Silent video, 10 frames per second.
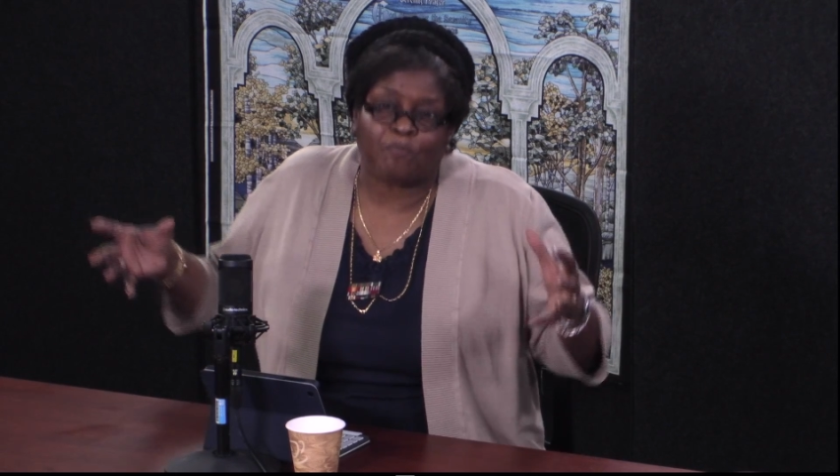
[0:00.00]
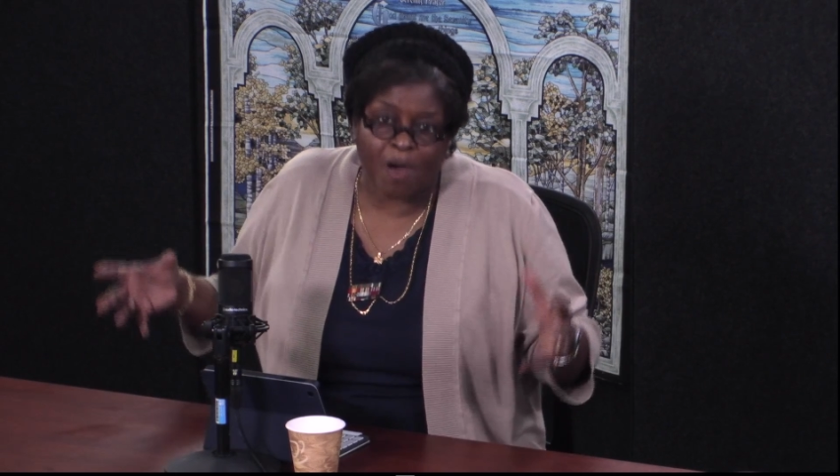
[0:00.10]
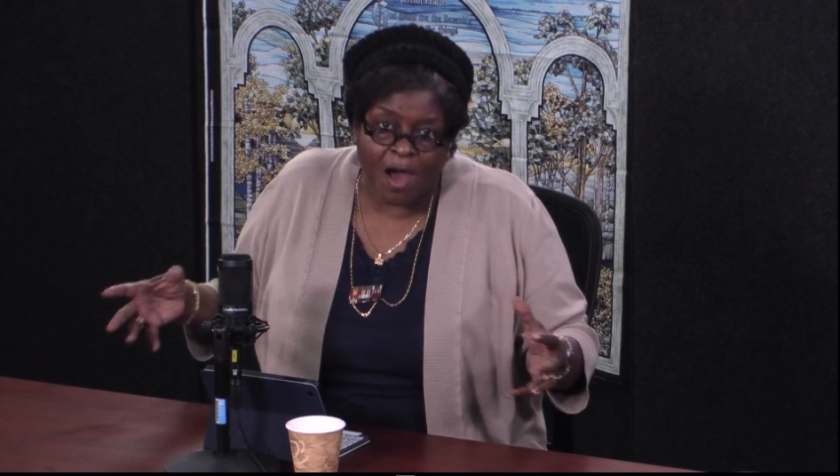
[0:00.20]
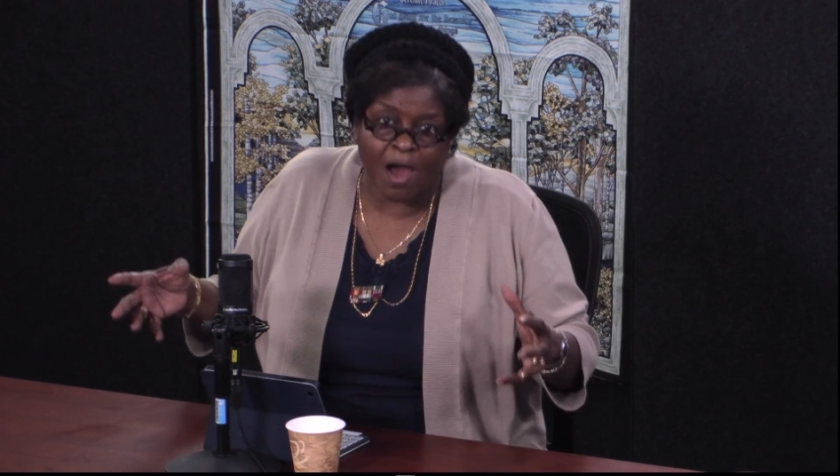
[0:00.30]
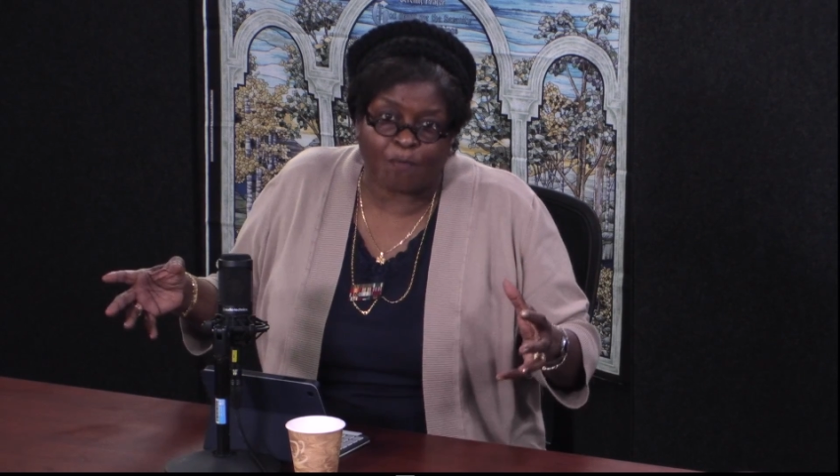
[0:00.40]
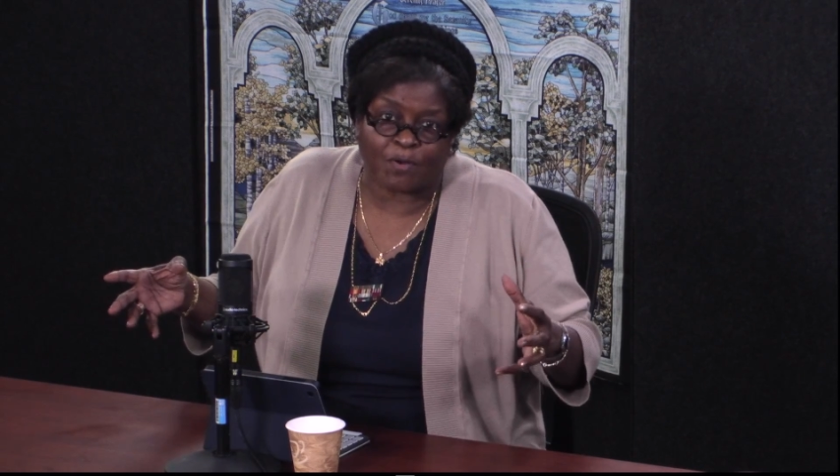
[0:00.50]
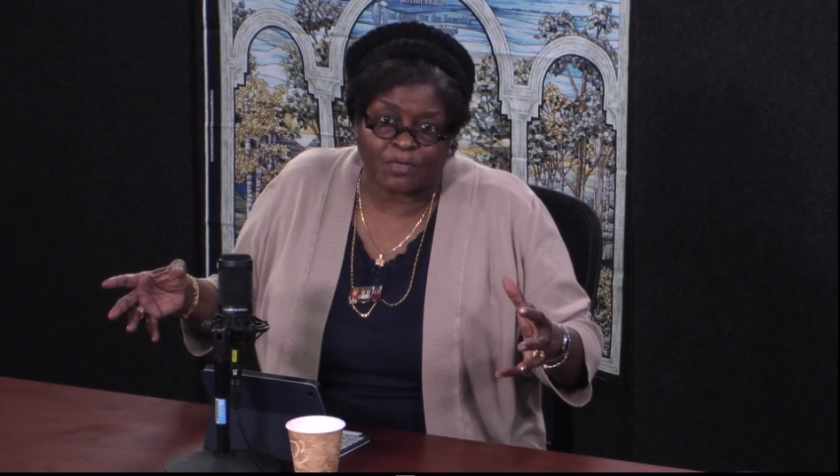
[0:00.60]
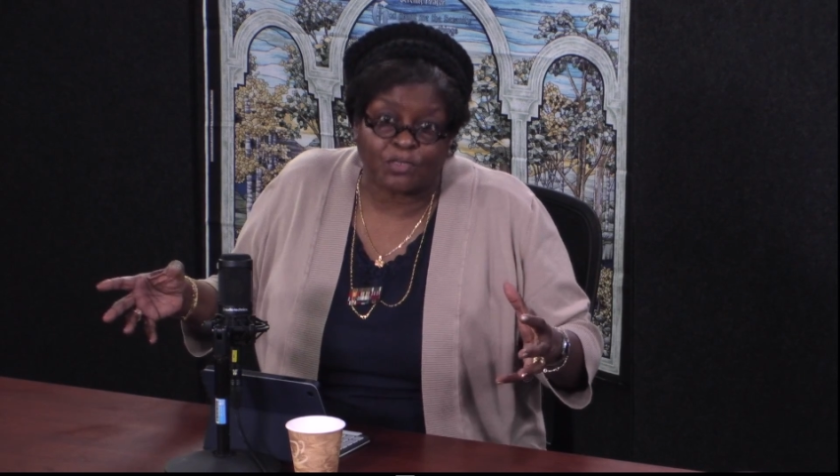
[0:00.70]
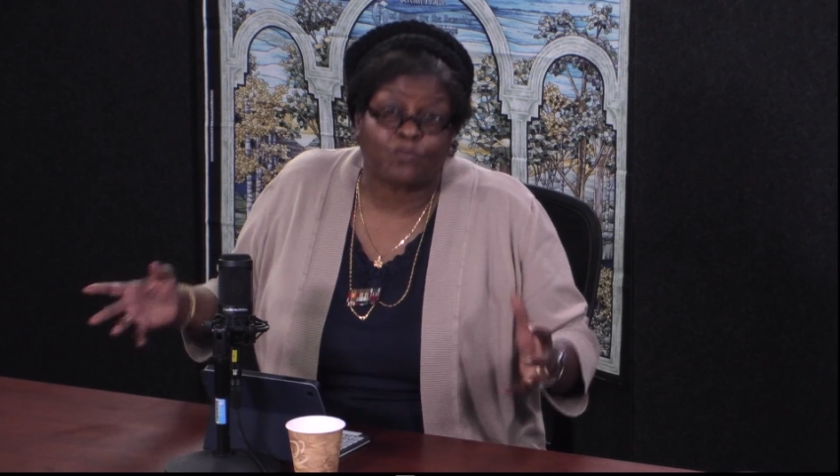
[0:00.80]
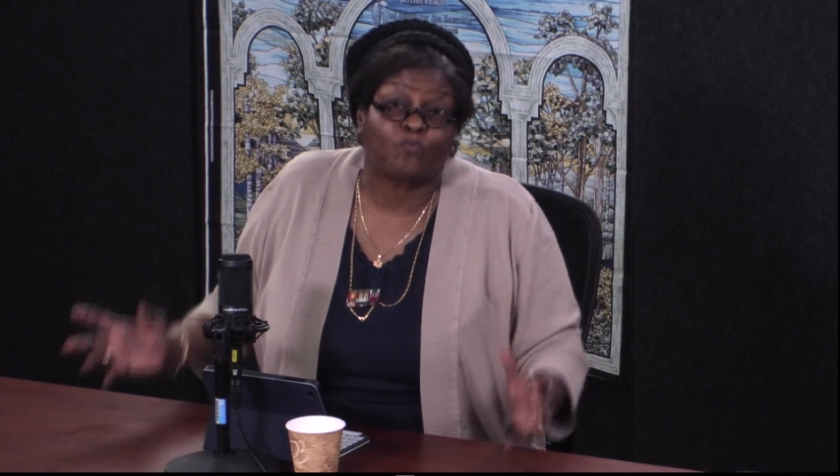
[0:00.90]

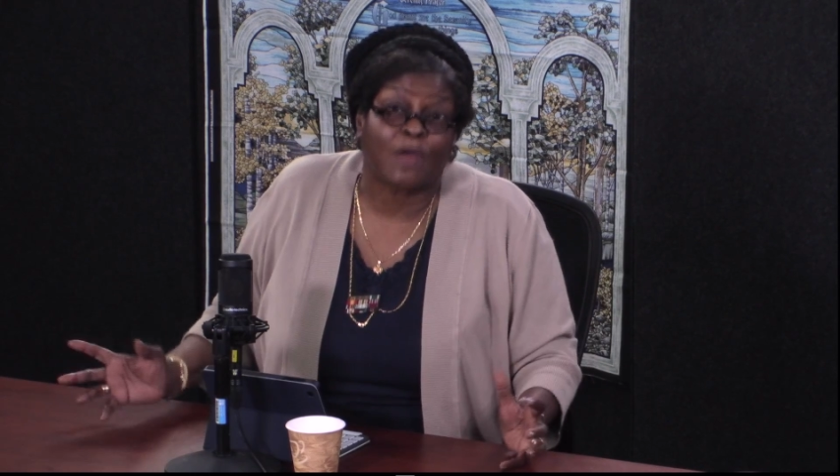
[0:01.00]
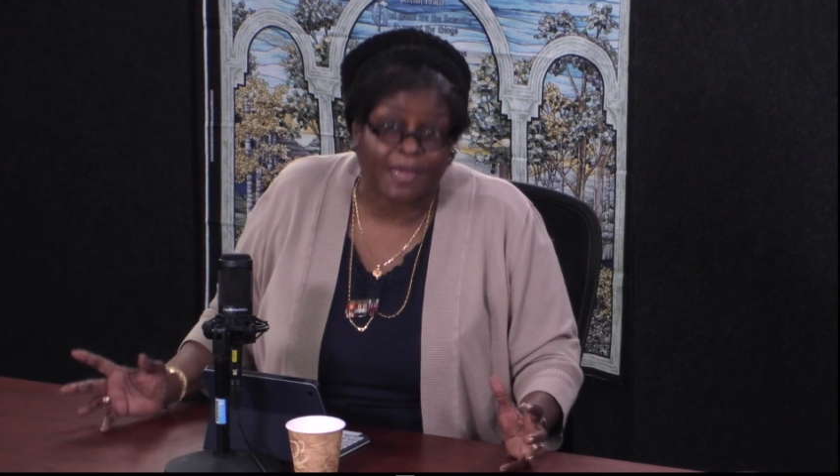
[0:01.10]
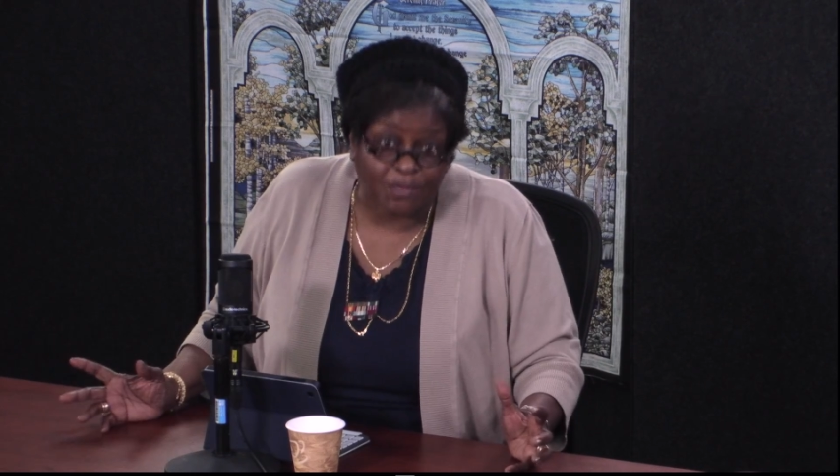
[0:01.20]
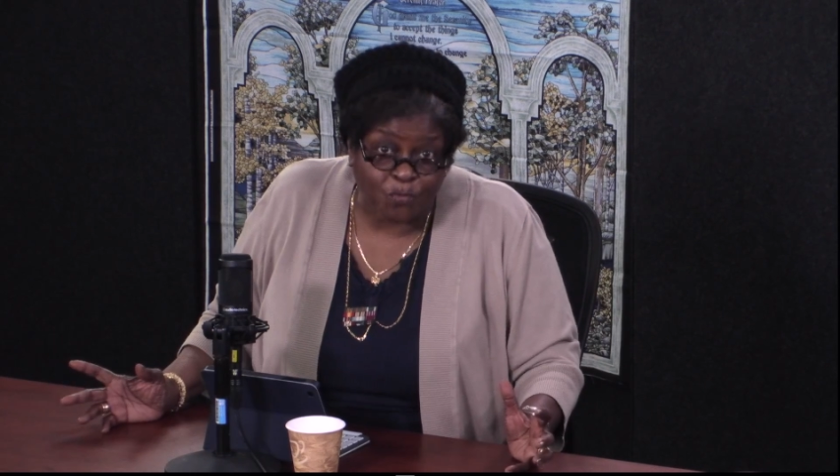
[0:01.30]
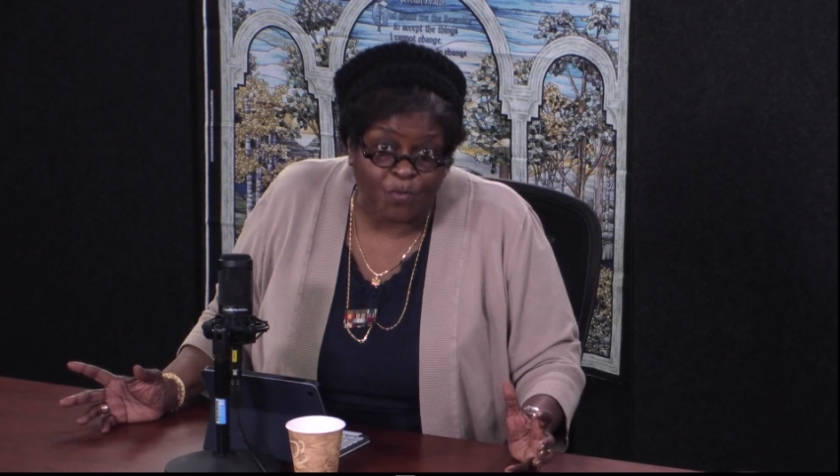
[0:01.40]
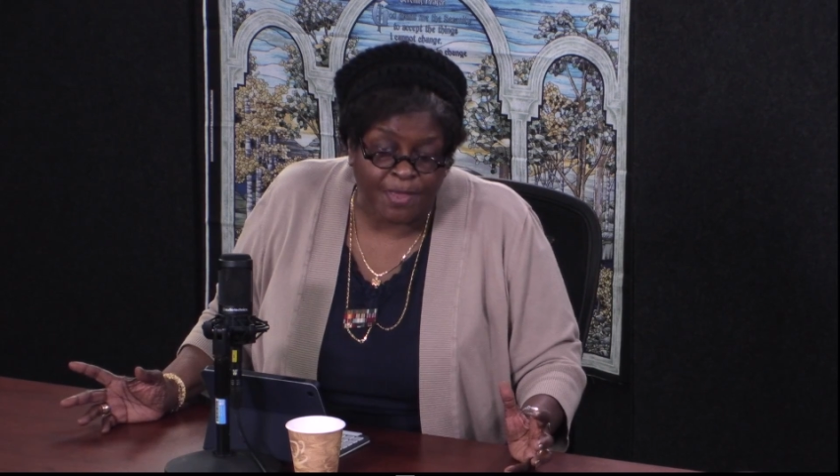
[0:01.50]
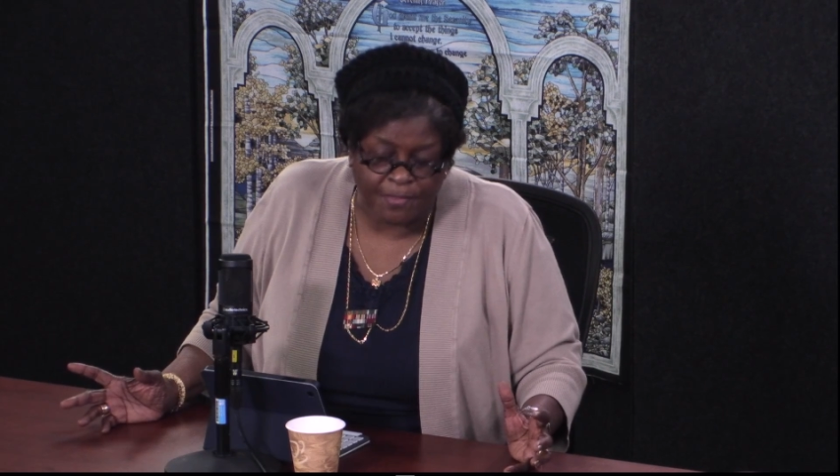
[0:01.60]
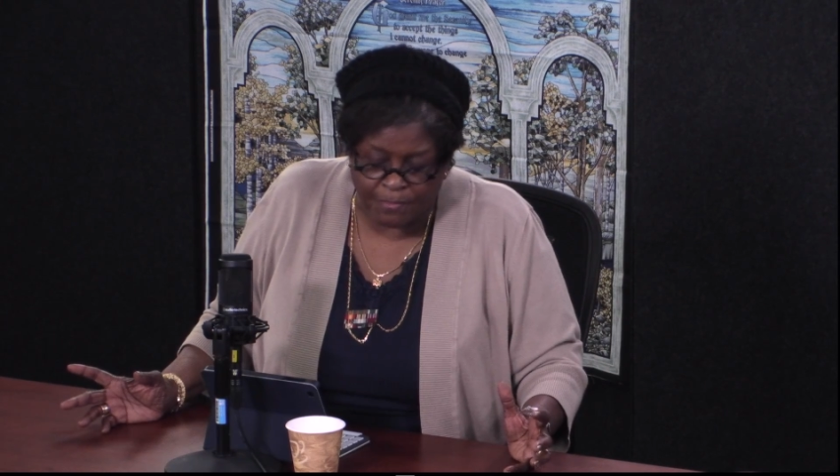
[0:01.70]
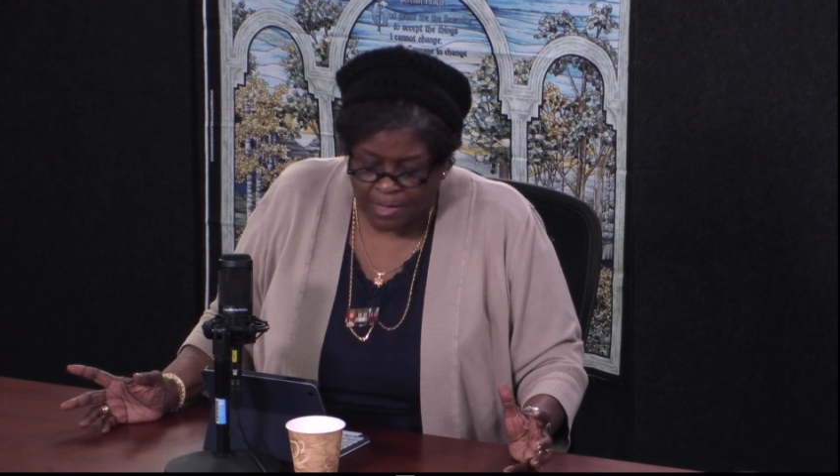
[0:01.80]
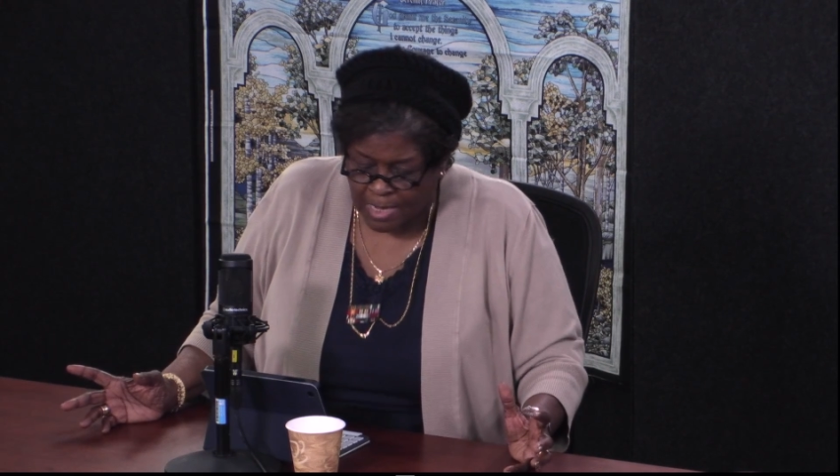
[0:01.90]
power to reckon
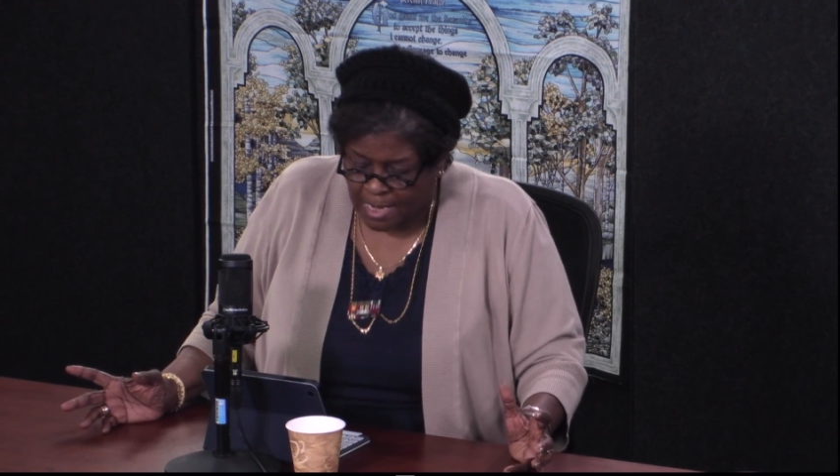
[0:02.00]
with